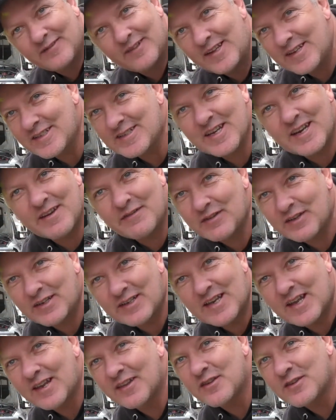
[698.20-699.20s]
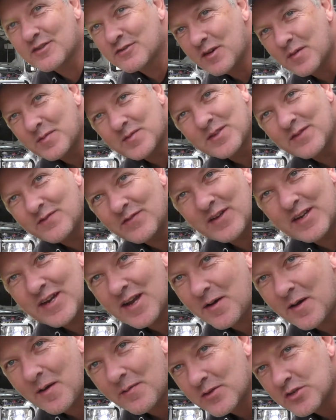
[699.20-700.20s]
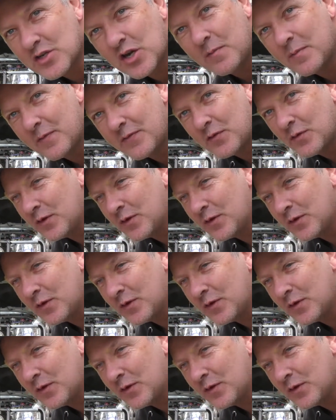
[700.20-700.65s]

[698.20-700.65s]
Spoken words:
links and everything down in the description, video up the top if you